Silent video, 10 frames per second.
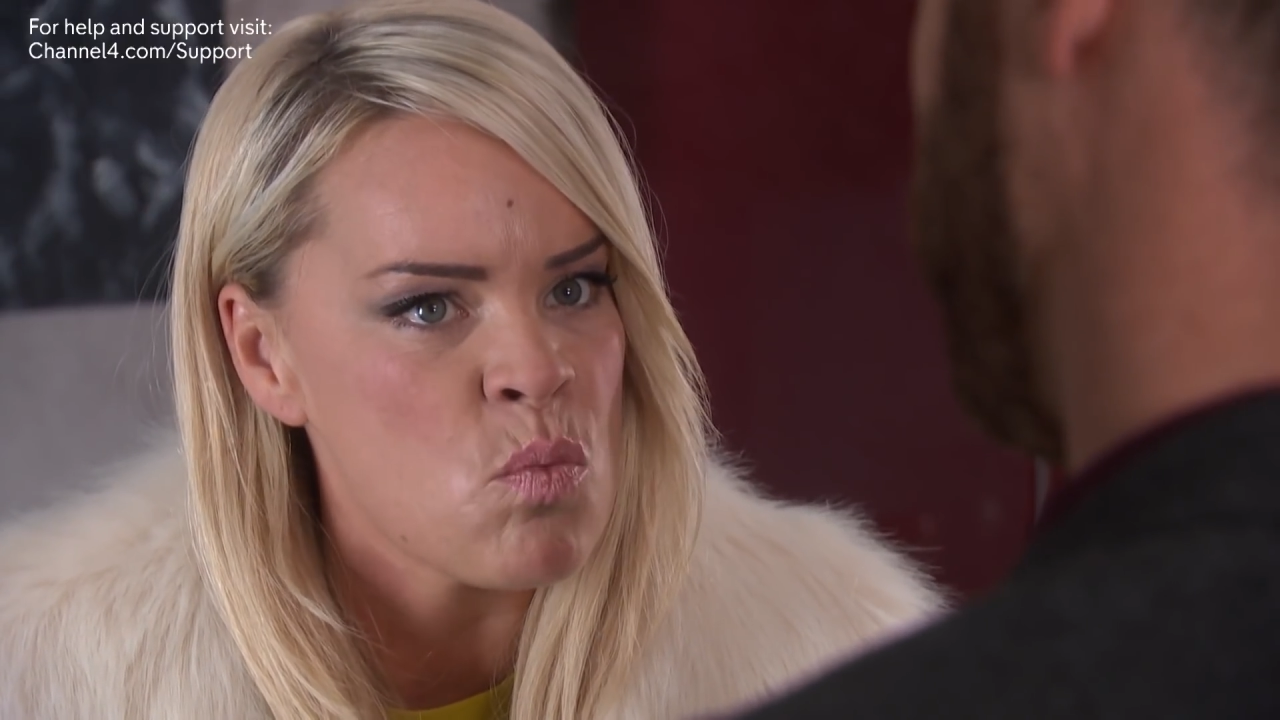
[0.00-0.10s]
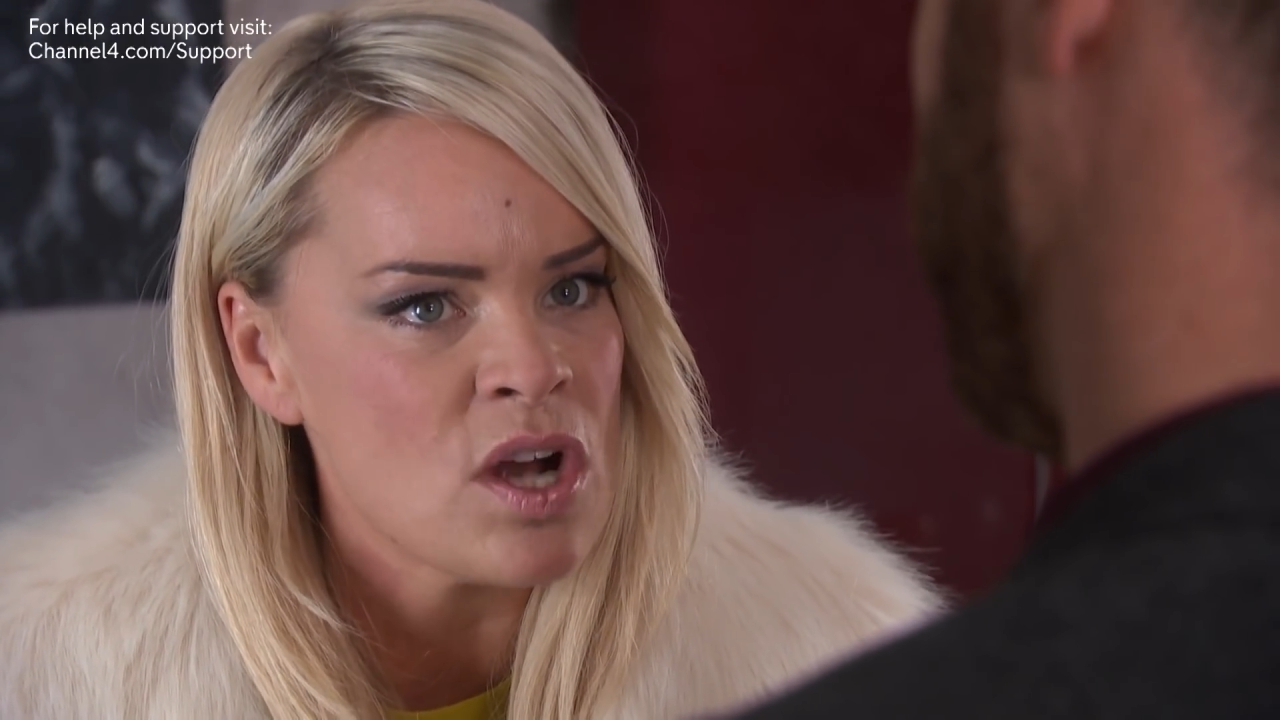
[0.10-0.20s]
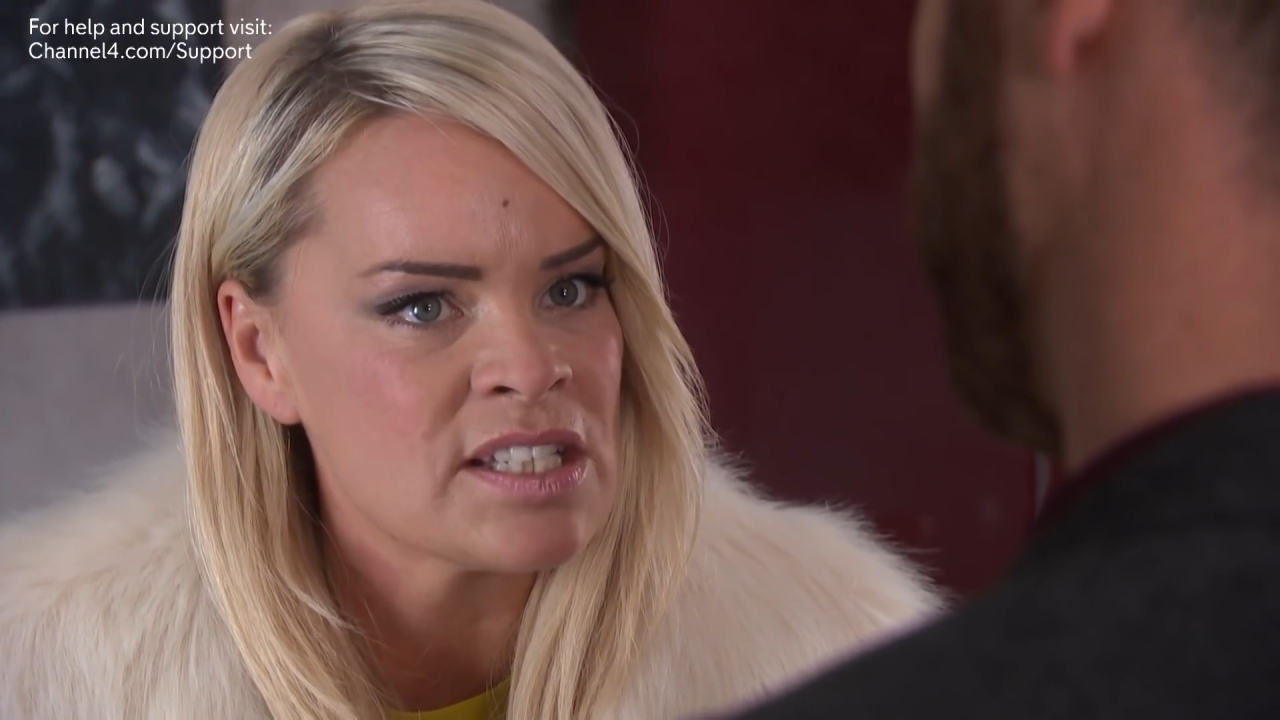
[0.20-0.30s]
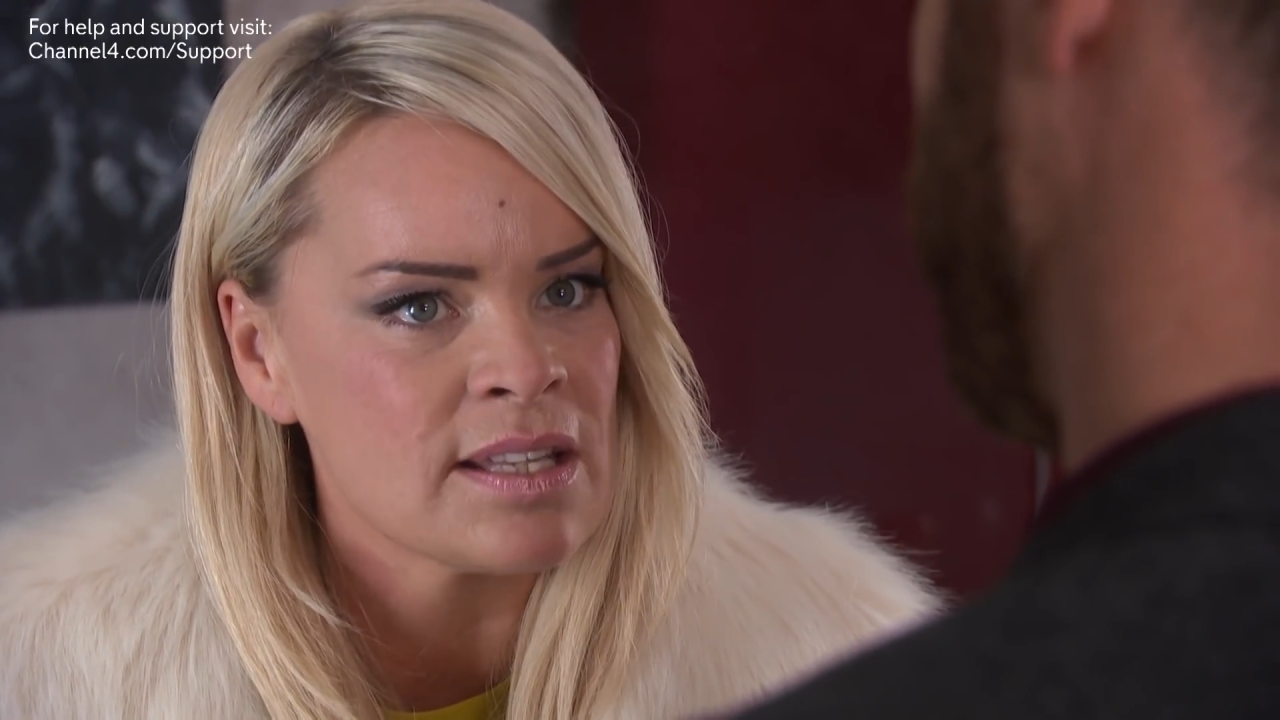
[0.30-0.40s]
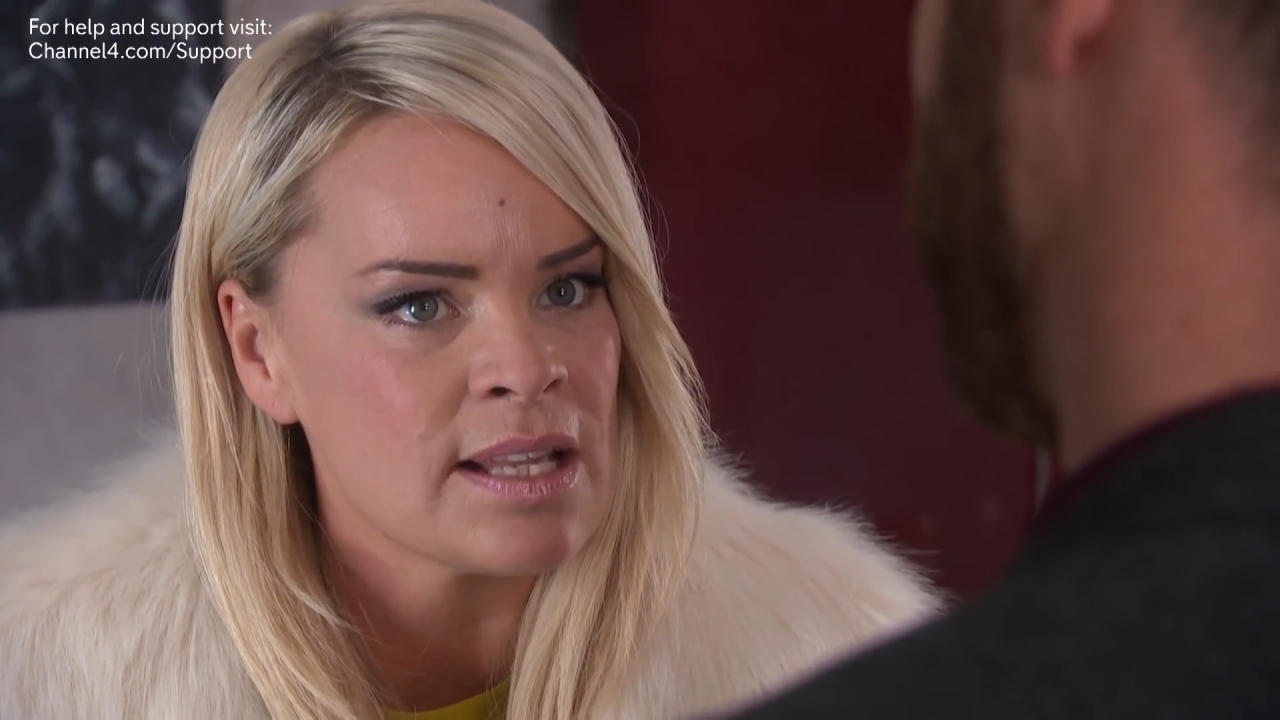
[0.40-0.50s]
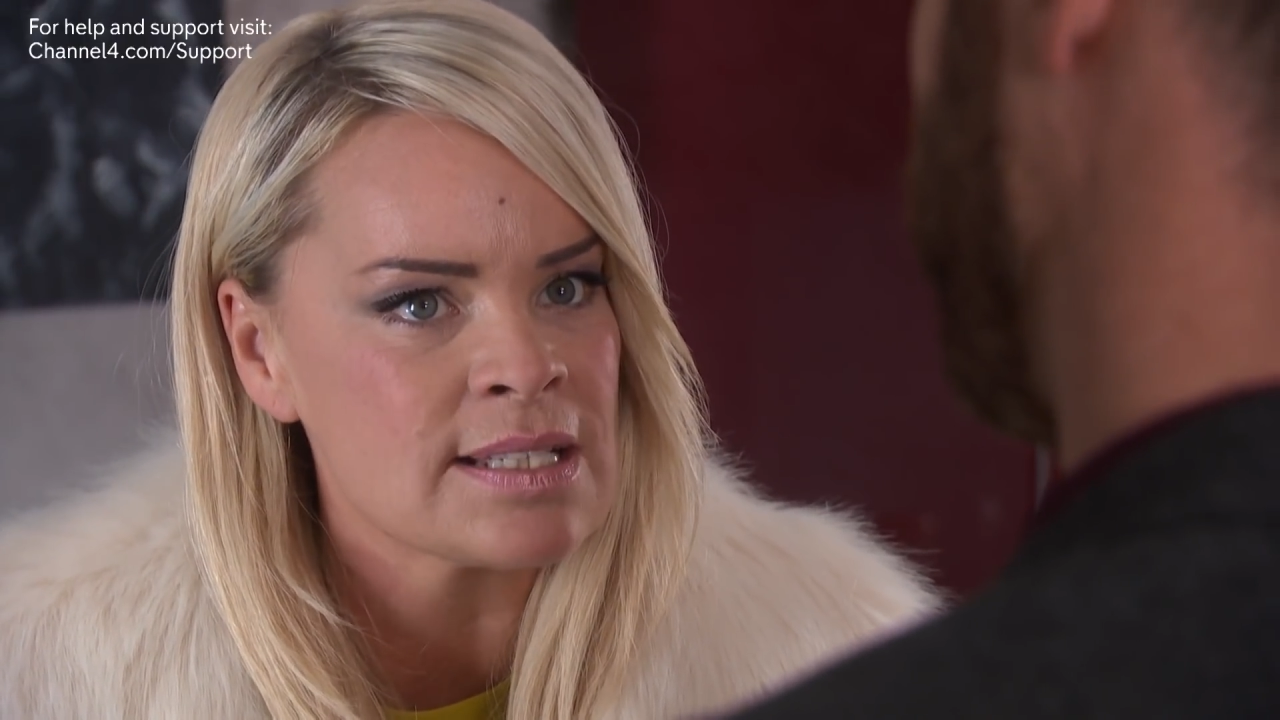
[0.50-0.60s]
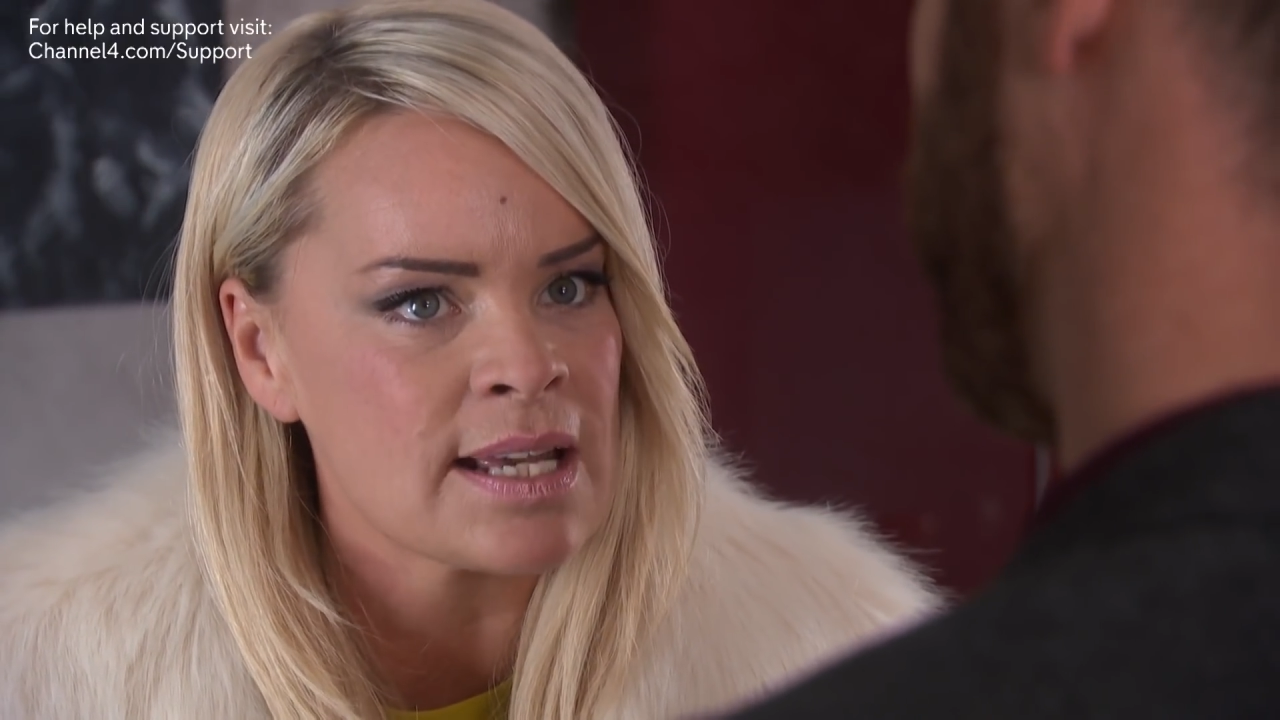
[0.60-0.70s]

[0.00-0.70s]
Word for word: worst thing that is